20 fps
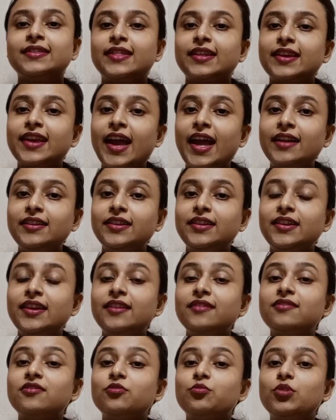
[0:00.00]
The
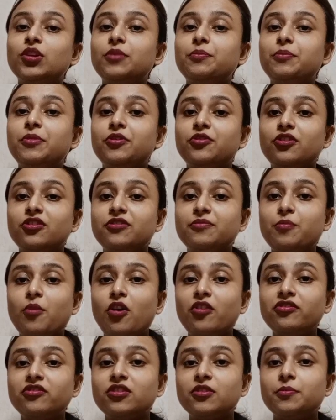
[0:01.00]
candidates will be
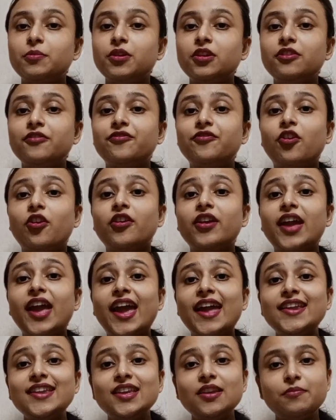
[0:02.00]
responsible for
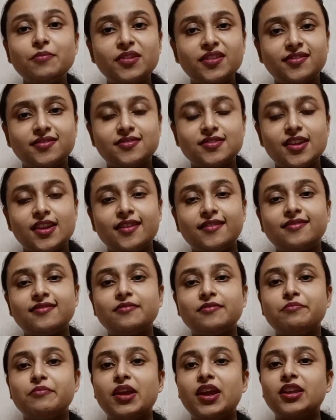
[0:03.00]
any
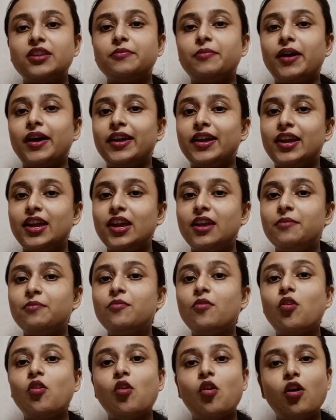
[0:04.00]
mistakes made by
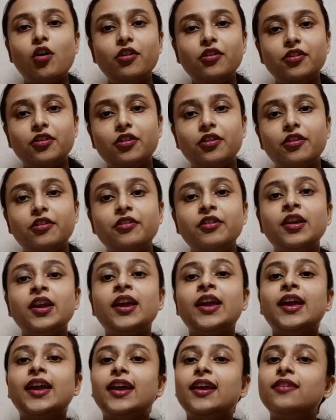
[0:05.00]
him or her
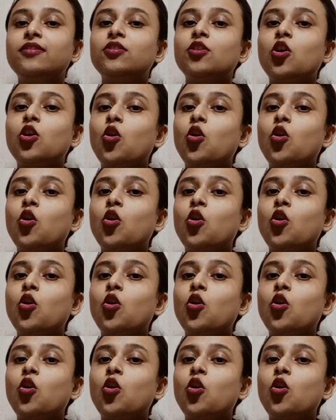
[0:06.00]
in